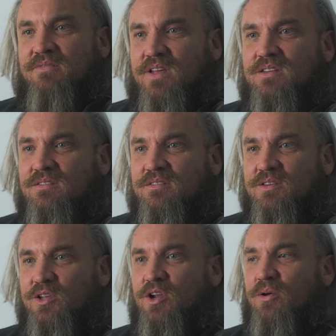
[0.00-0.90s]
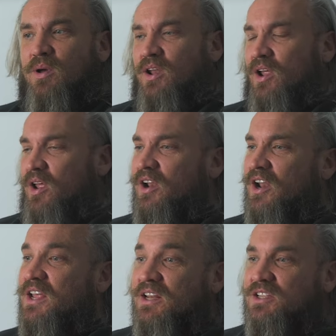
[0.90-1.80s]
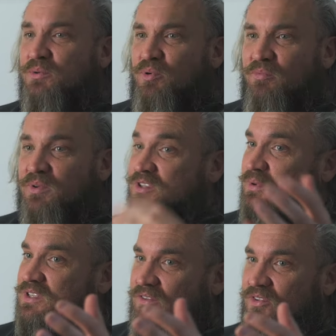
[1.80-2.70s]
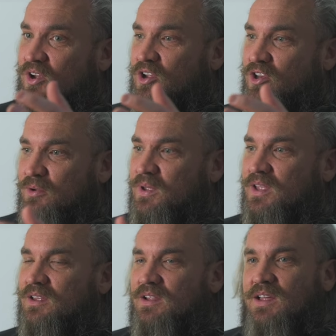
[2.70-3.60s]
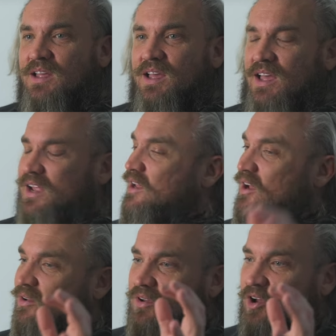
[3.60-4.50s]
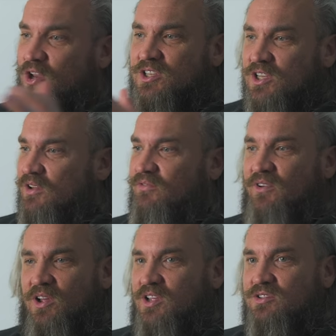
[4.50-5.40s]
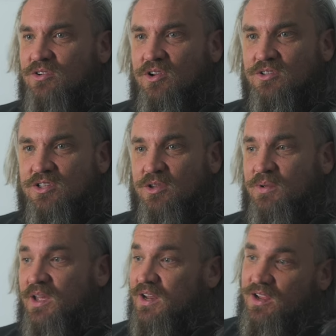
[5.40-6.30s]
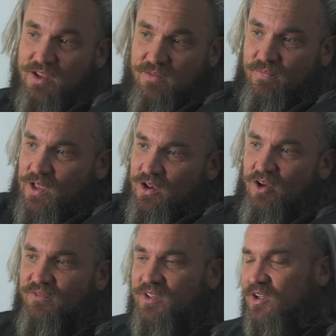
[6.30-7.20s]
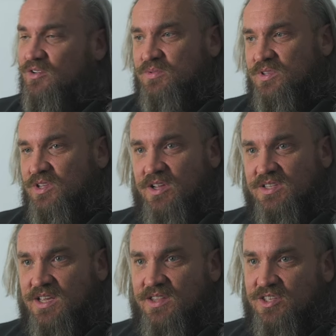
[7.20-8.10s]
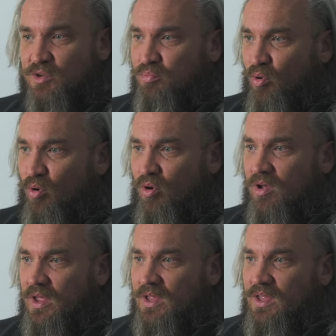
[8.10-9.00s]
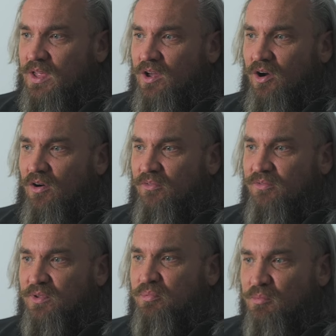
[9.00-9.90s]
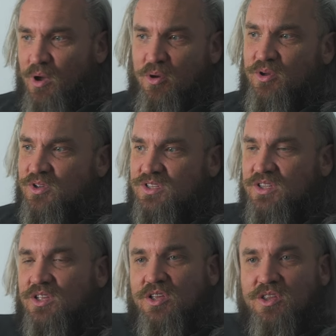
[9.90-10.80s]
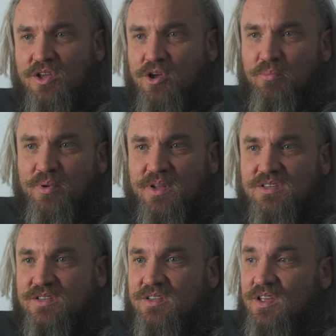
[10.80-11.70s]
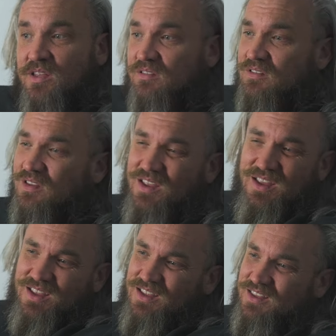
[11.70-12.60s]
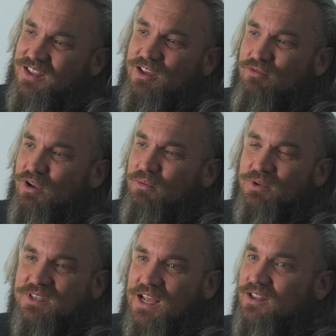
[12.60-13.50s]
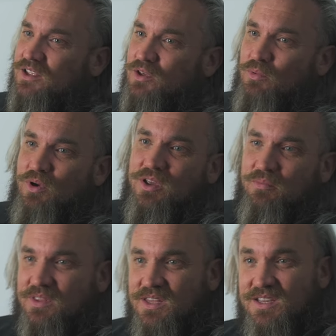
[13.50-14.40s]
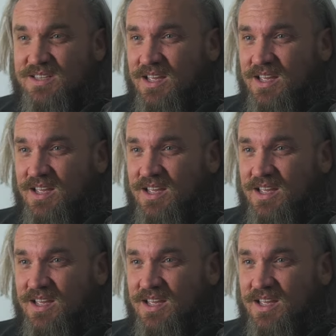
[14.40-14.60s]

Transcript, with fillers: event, you know, and I, and I needed to prove to myself that I could do it I, I, honestly don't feel like it took long to do it, and it, it, a lot of it goes with, the, like I say, the support of the promoters and the, and the companies and, and the incredible talent that you're working with these